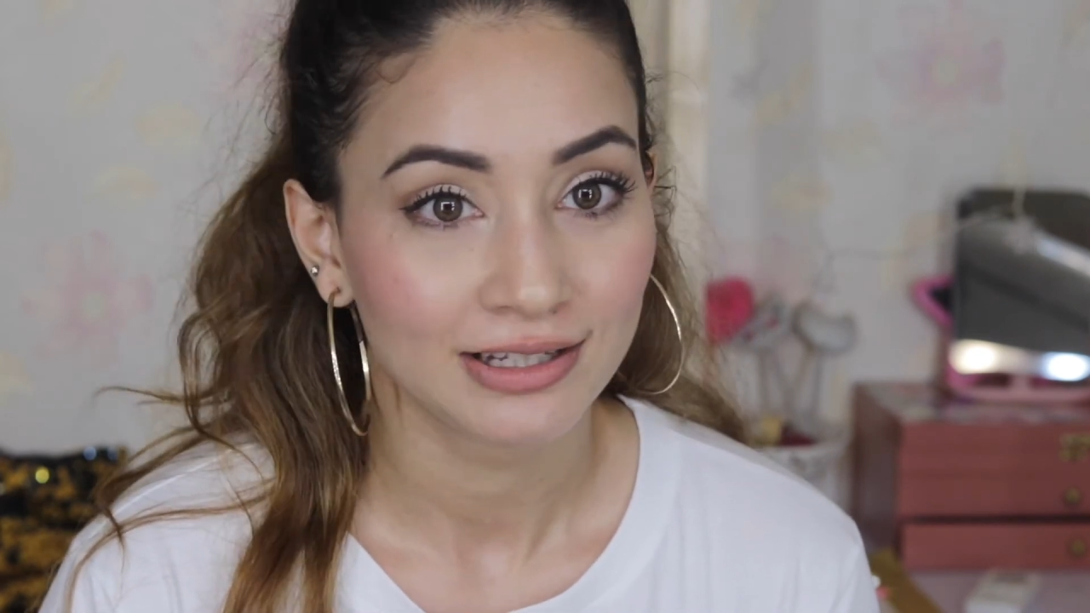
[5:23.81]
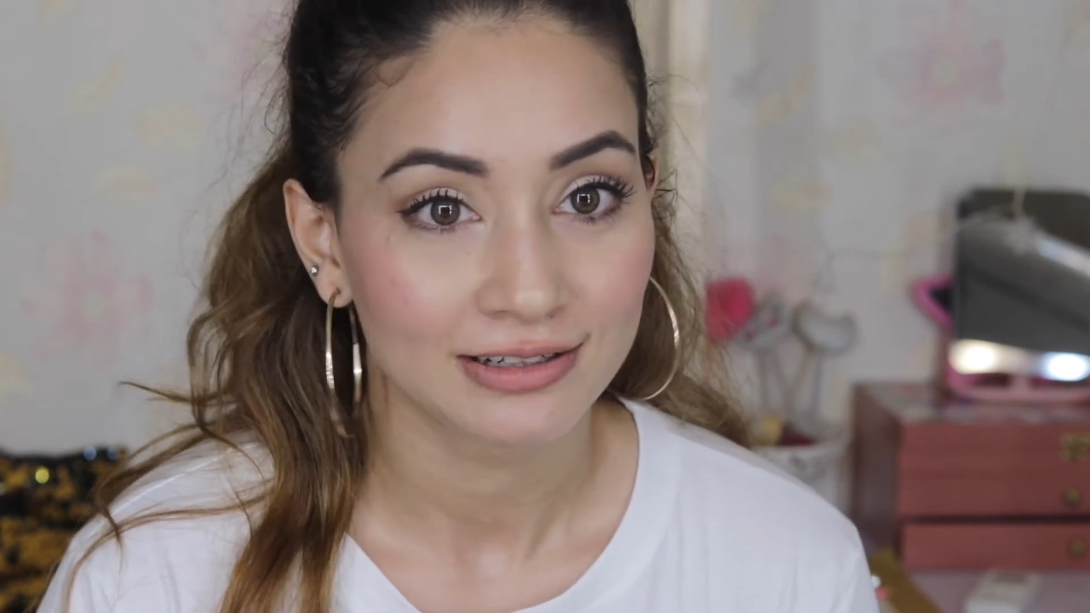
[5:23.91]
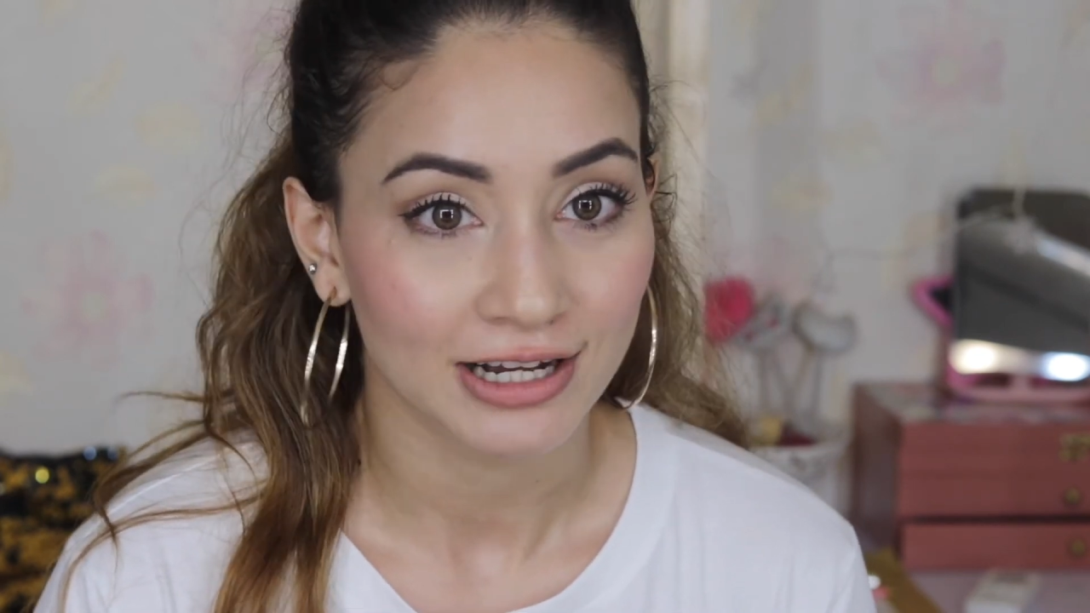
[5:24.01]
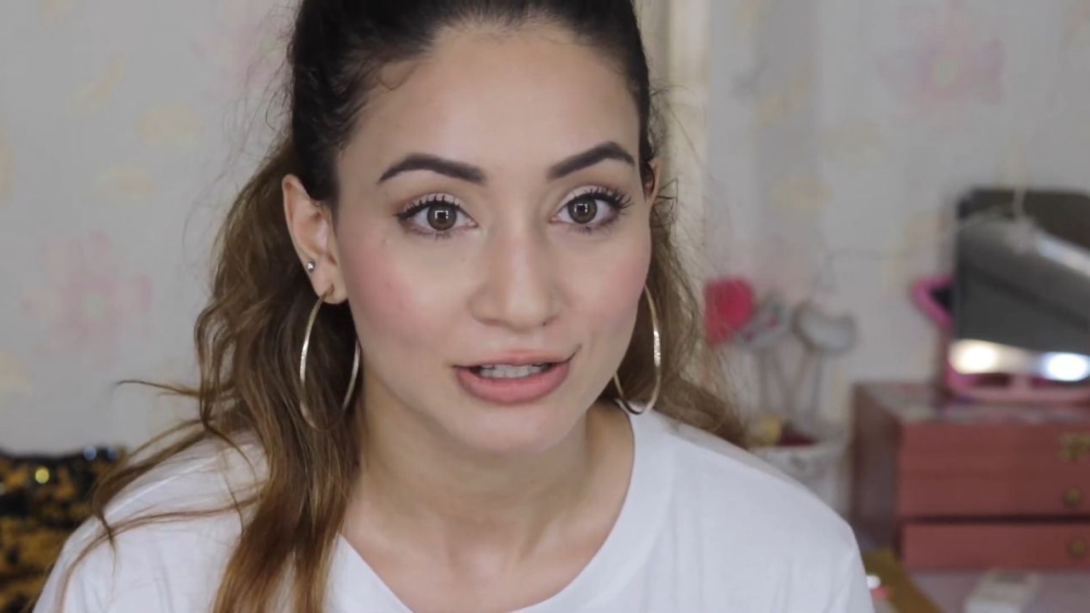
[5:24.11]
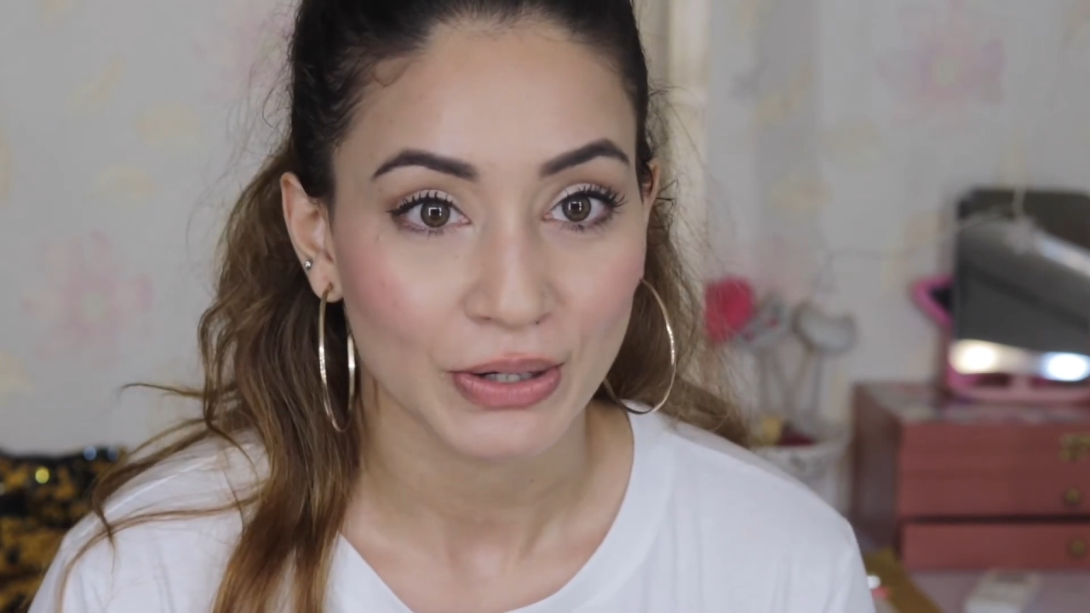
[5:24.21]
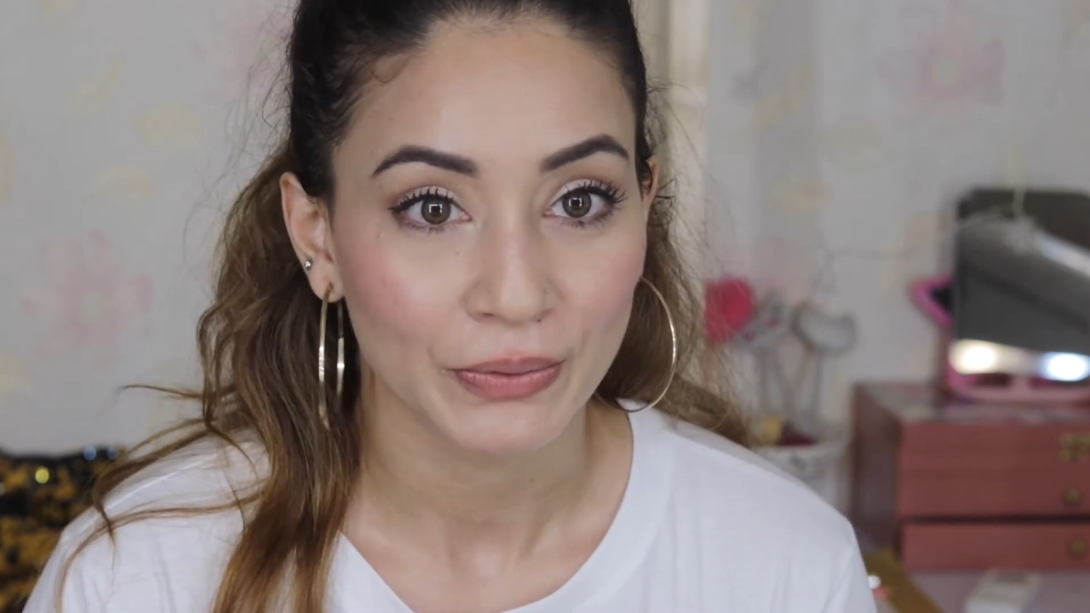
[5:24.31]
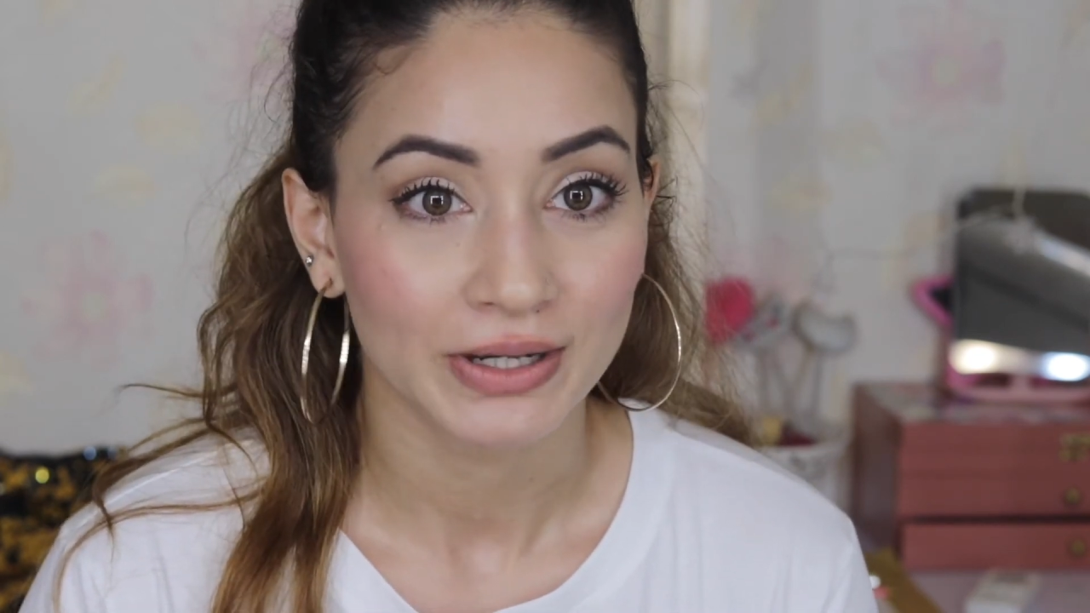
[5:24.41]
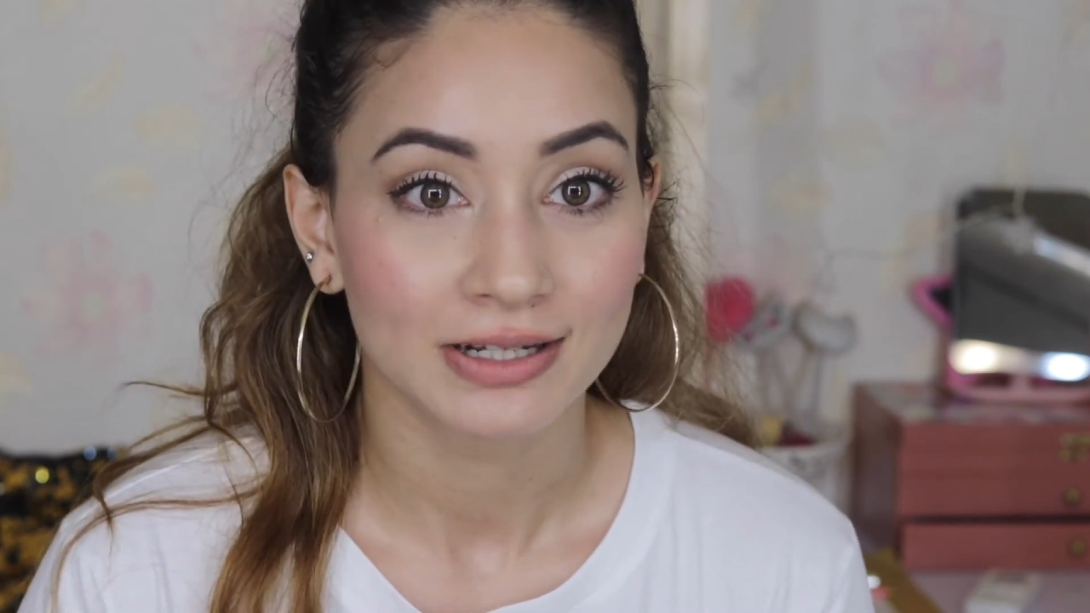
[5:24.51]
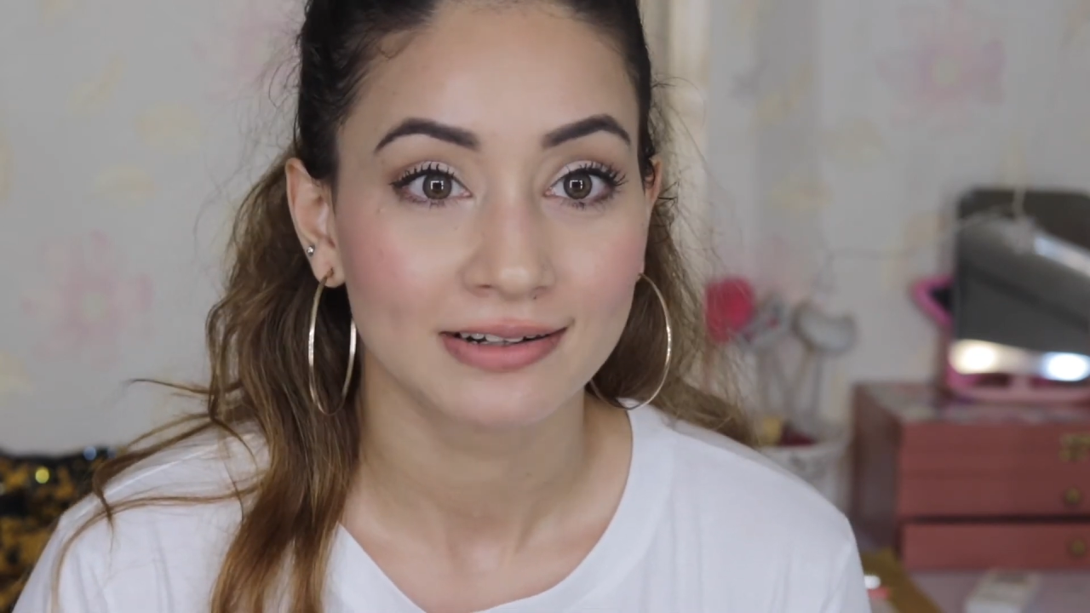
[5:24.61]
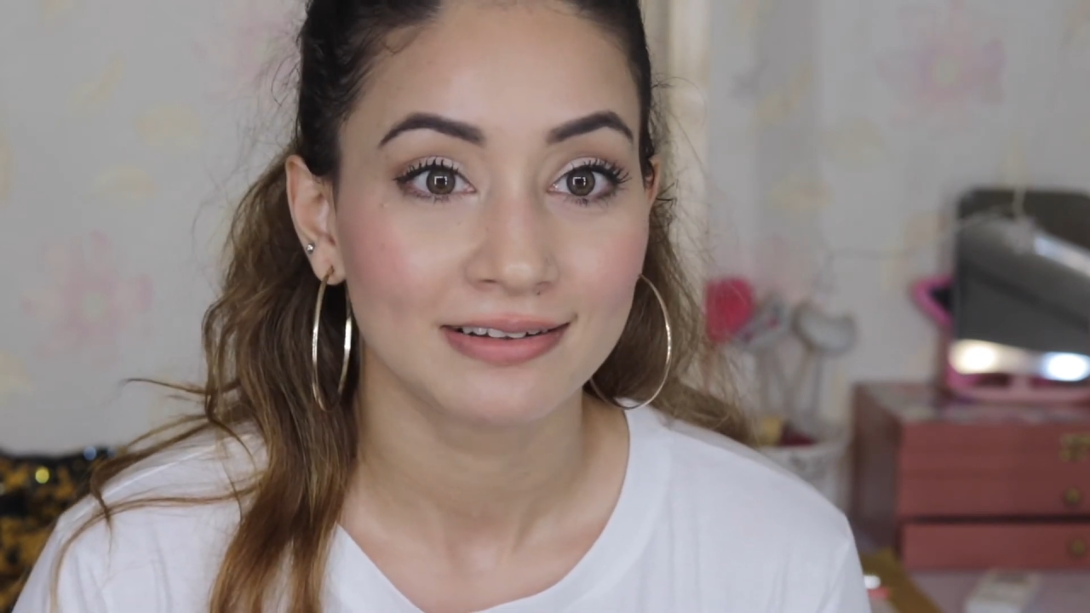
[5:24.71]
the Tatcha
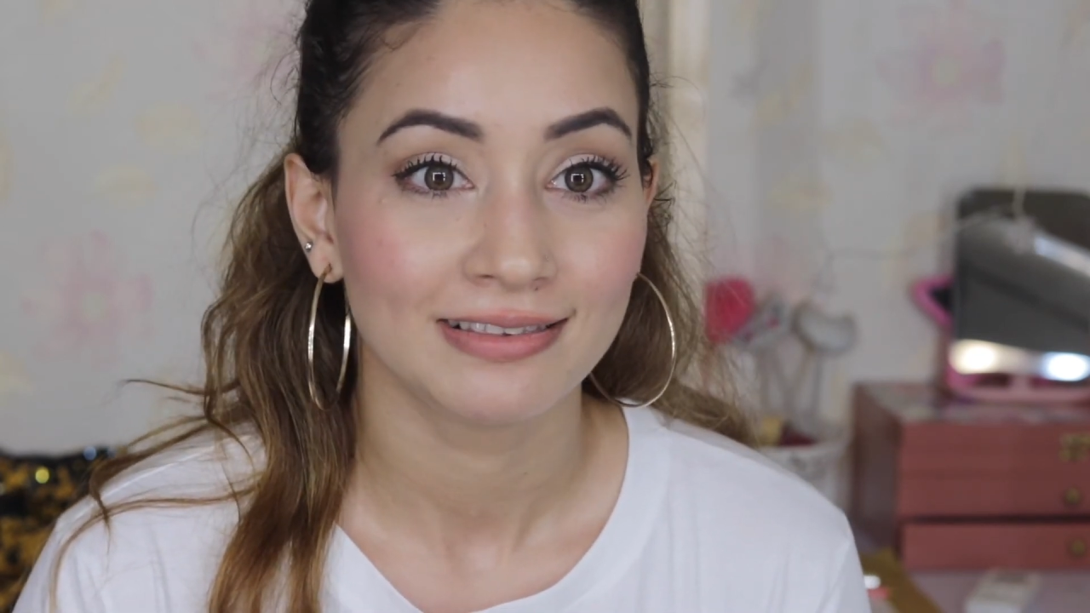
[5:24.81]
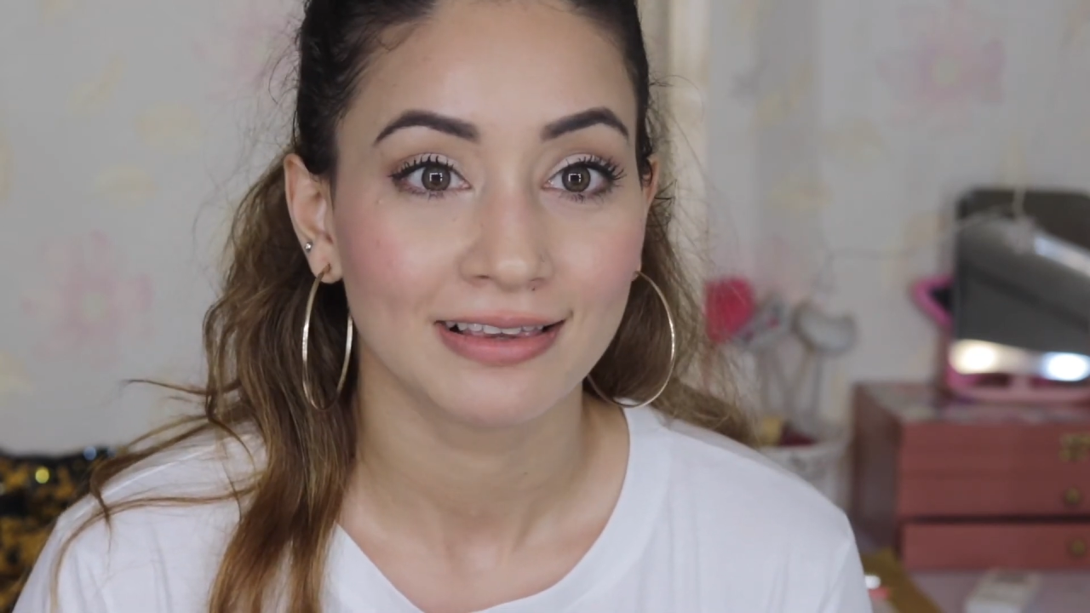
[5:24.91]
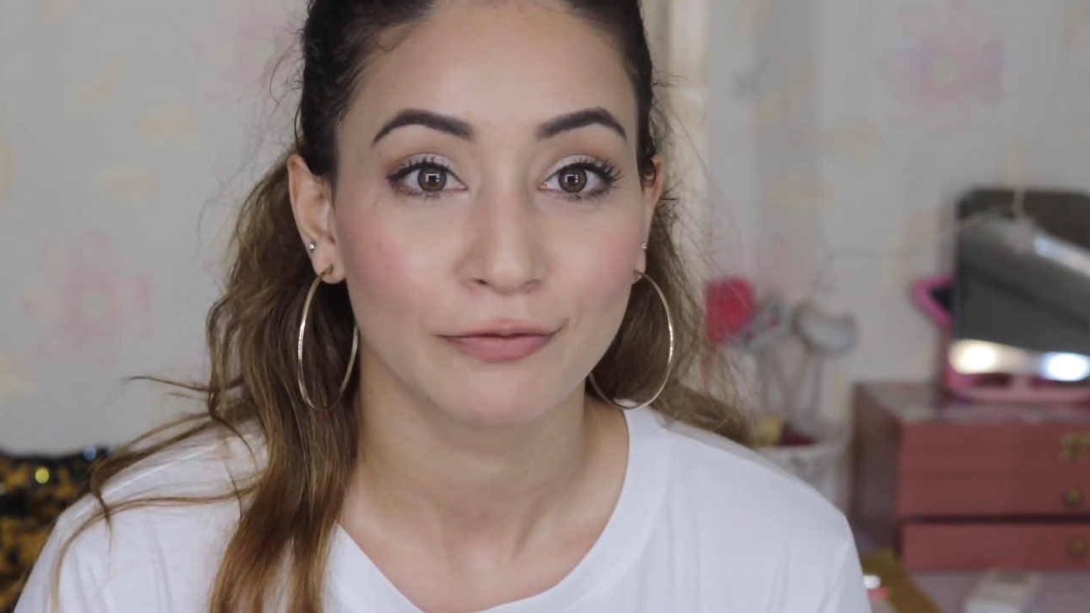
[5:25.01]
one